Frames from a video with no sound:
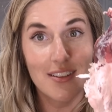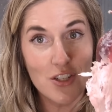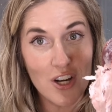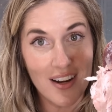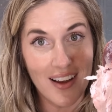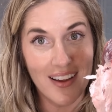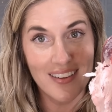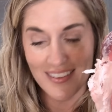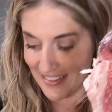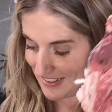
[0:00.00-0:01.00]
chuck eye.
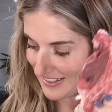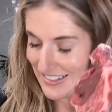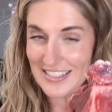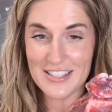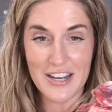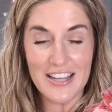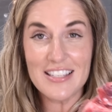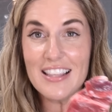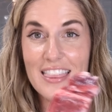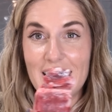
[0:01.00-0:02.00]
It's nice
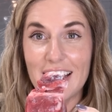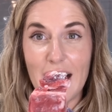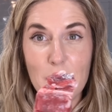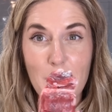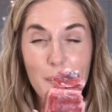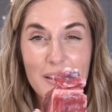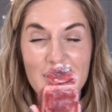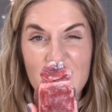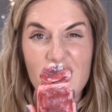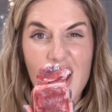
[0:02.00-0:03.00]
and thick. I probably
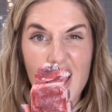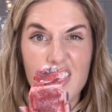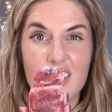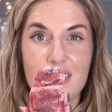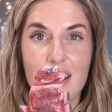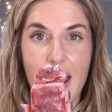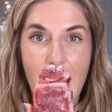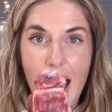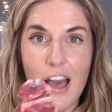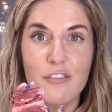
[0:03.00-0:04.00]
could even cut this in
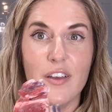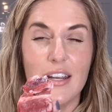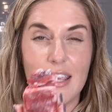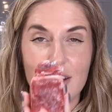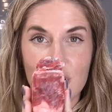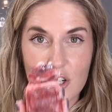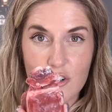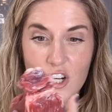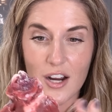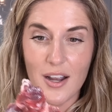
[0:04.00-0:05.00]
half and get 2
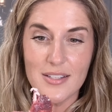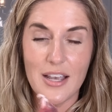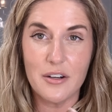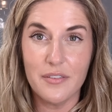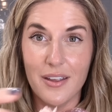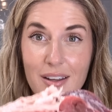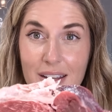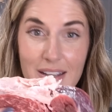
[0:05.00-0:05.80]
chuck eyes out of it.